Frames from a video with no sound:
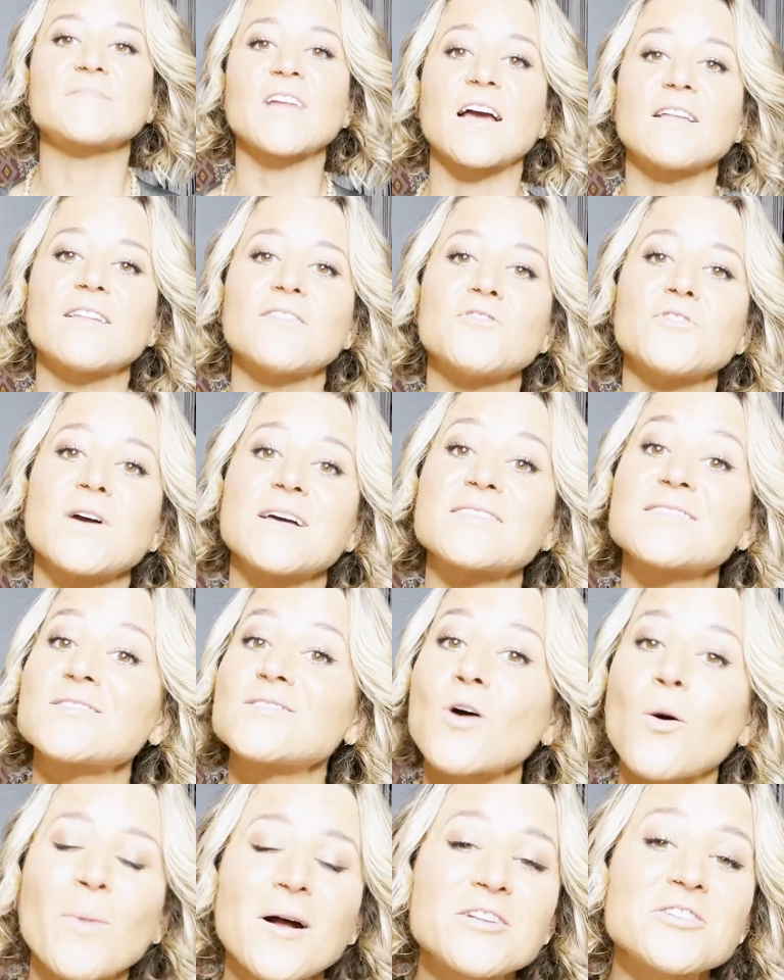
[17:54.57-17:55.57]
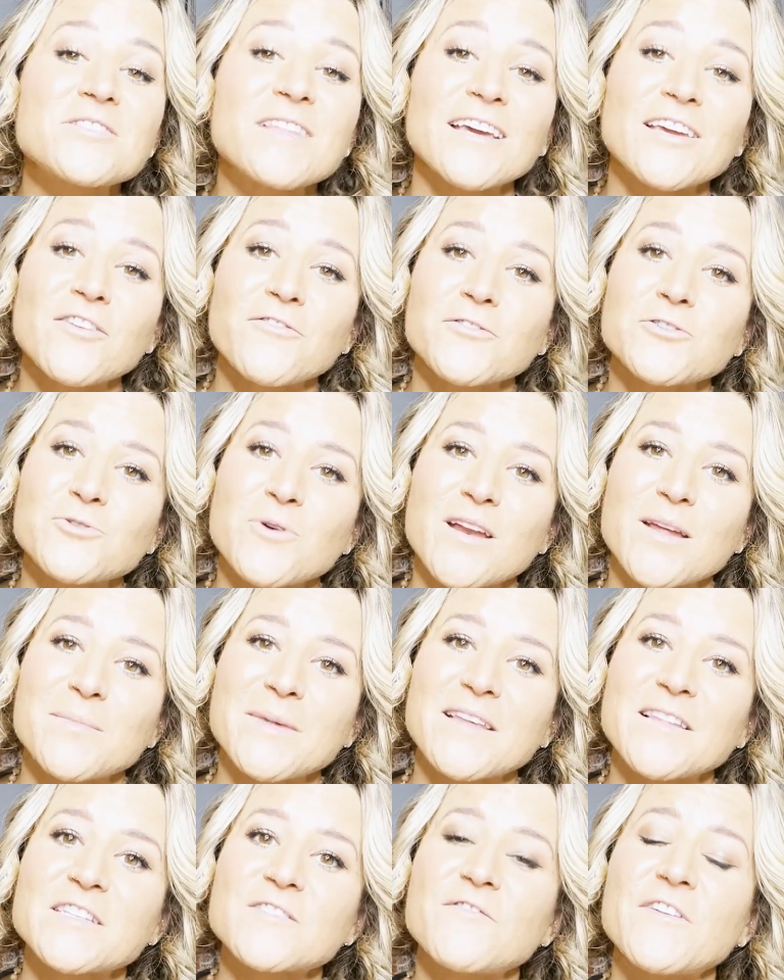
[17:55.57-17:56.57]
I love you guys so much. Thank you for joining
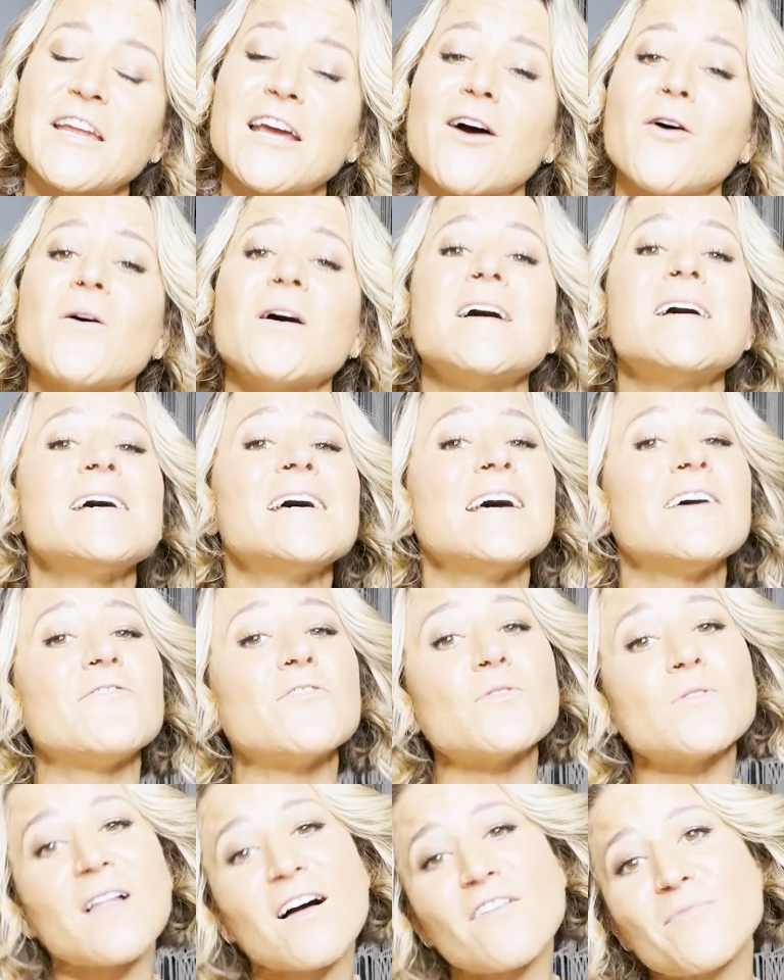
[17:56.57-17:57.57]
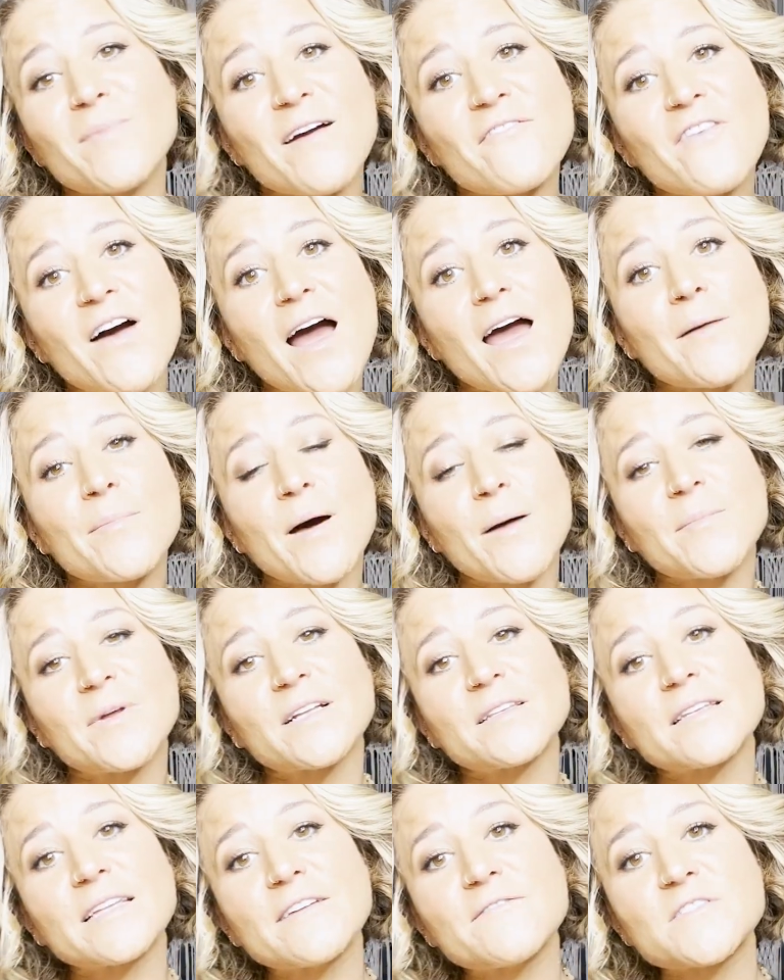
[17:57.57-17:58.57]
me in this video. If you love my vibe, I'm
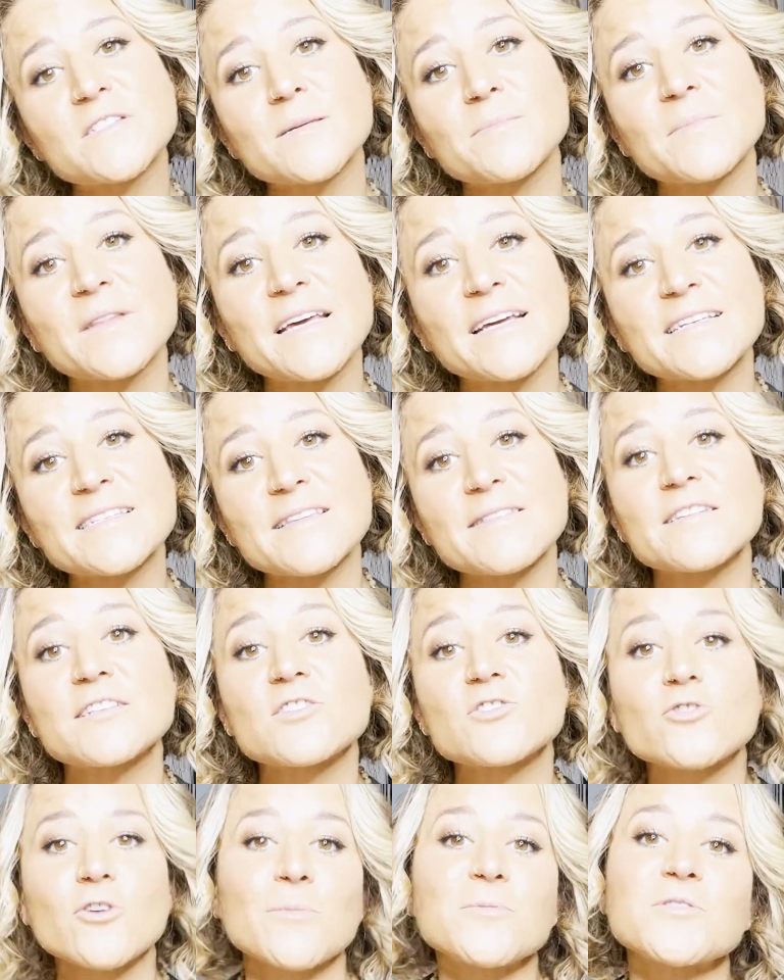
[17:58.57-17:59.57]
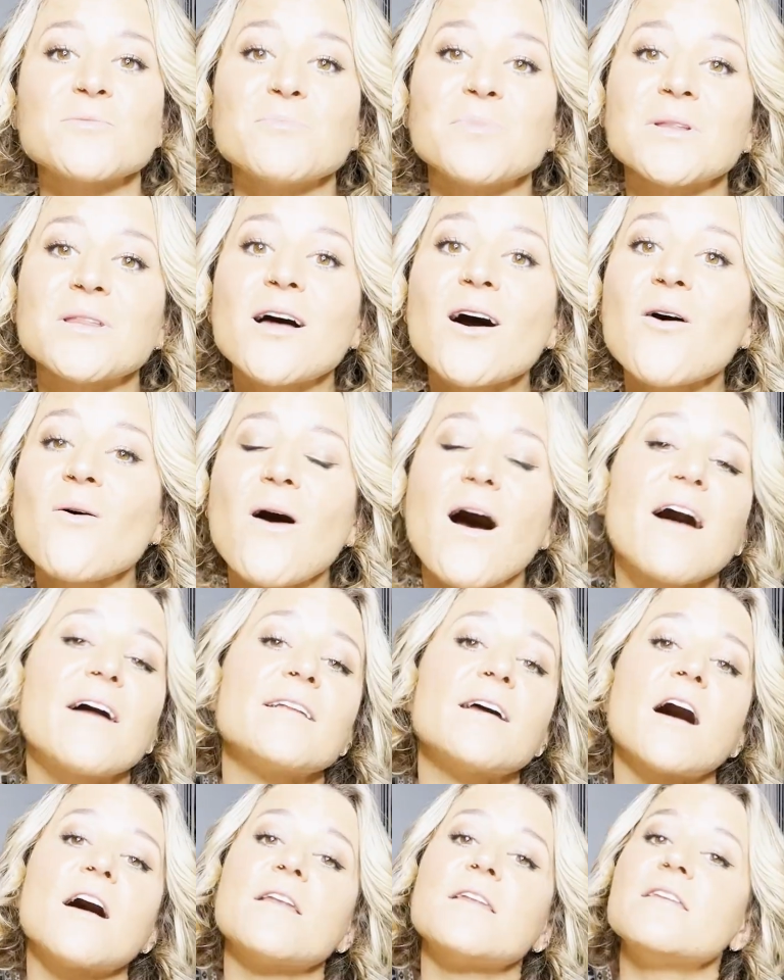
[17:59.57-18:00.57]
gonna leave some links in the description below
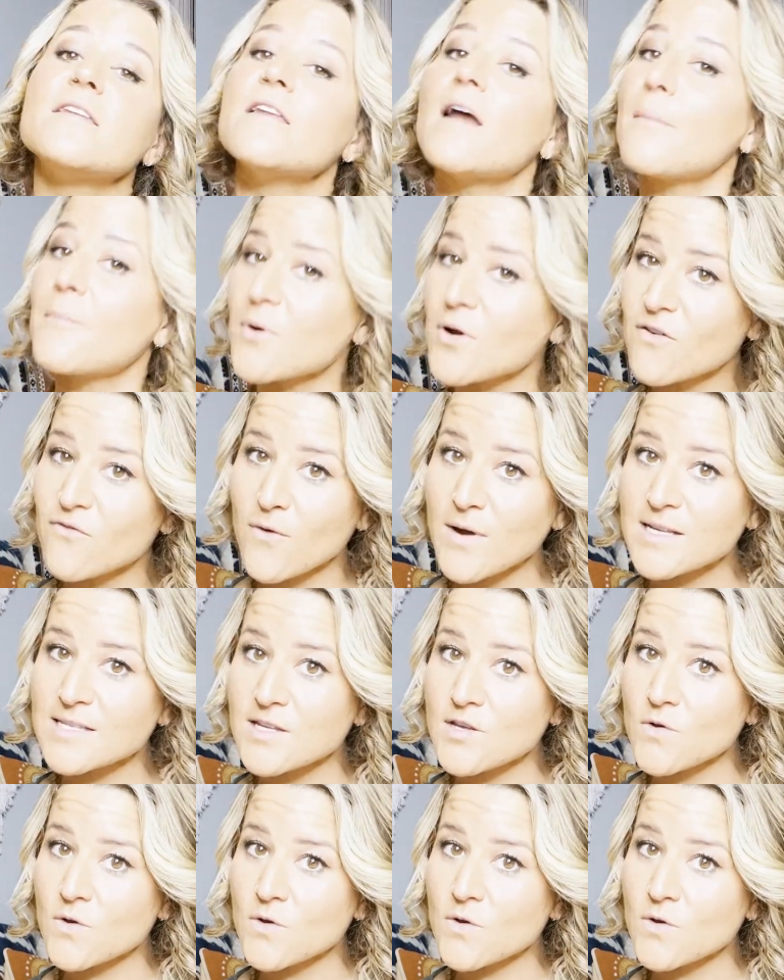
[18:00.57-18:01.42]
on a number of ways that you